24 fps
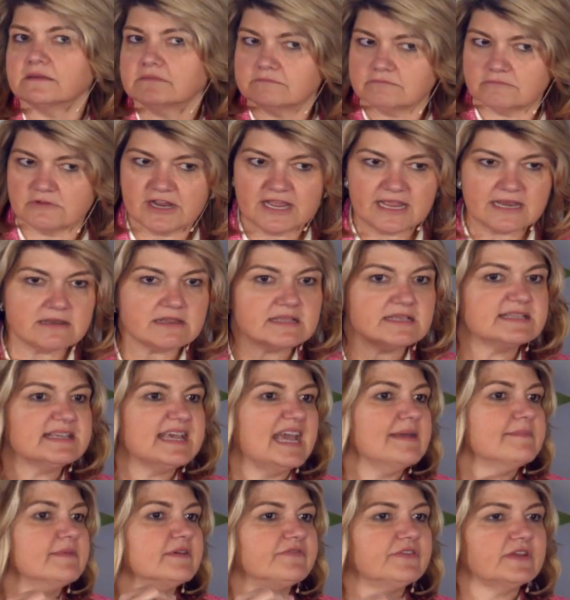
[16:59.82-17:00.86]
Right?
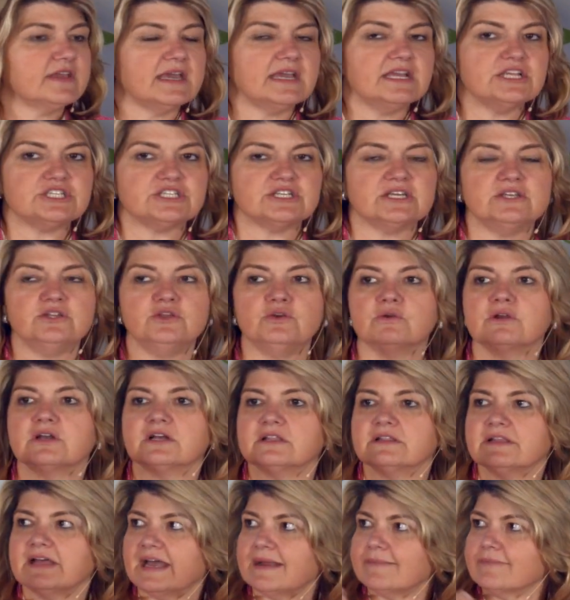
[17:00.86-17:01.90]
Gamification. You
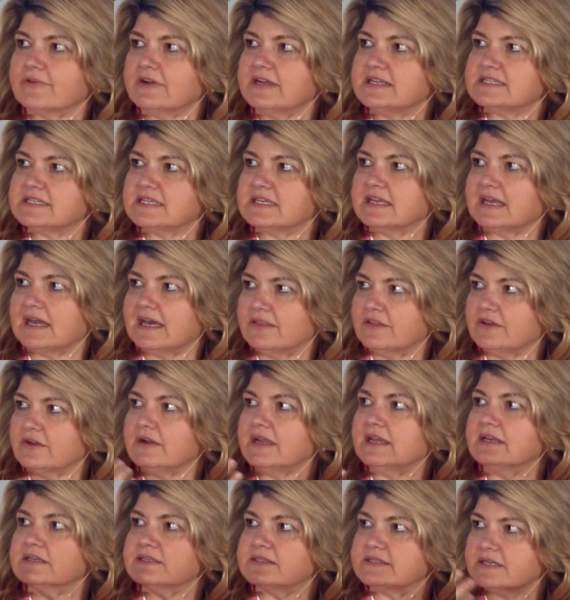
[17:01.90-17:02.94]
collaborate together
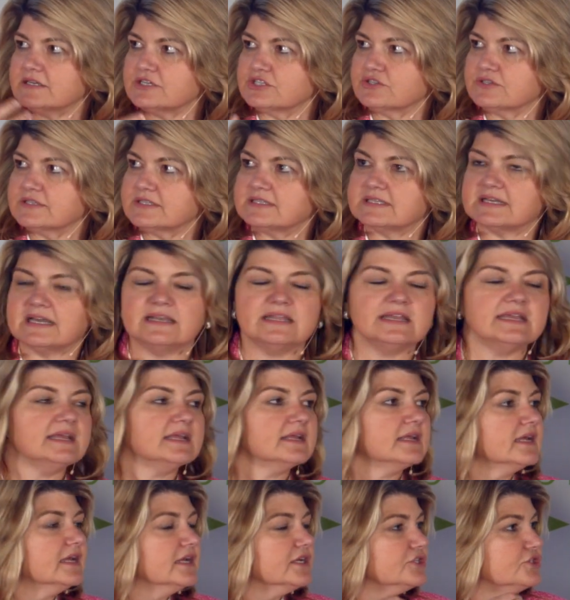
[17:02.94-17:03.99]
in a social
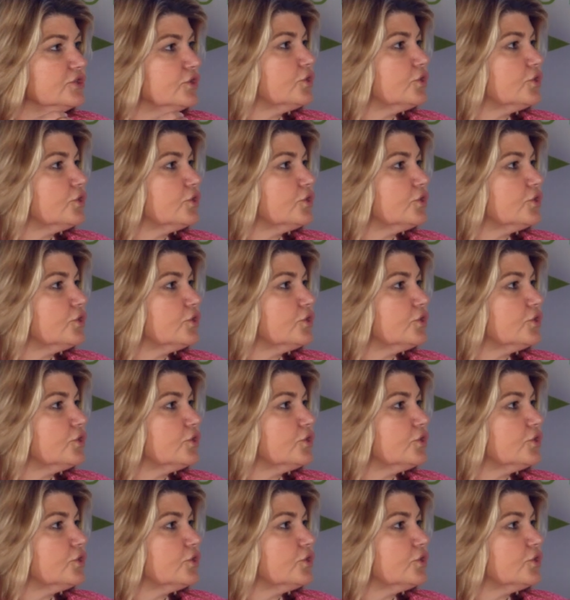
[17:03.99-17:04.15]
setting to